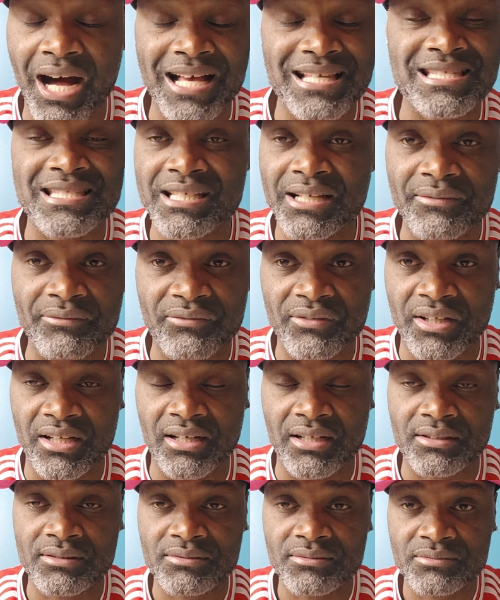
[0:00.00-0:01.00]
Aston
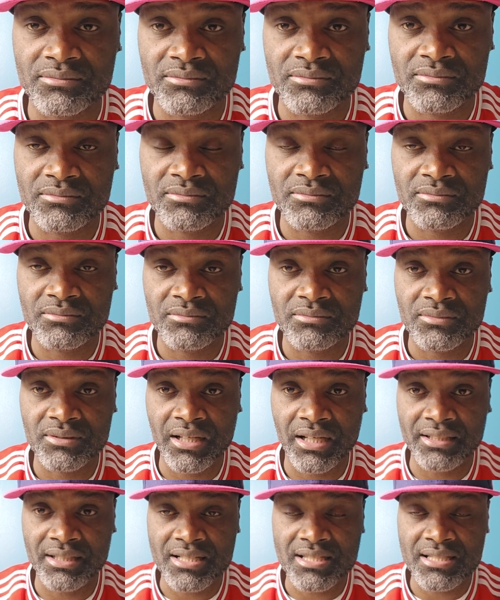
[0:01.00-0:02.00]
Villa.
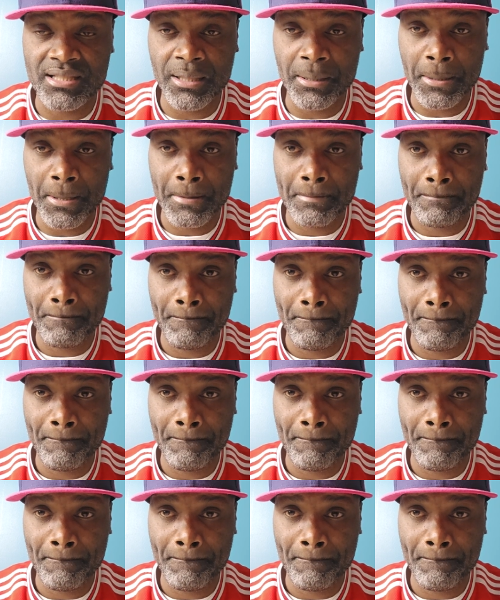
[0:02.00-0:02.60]
You understand?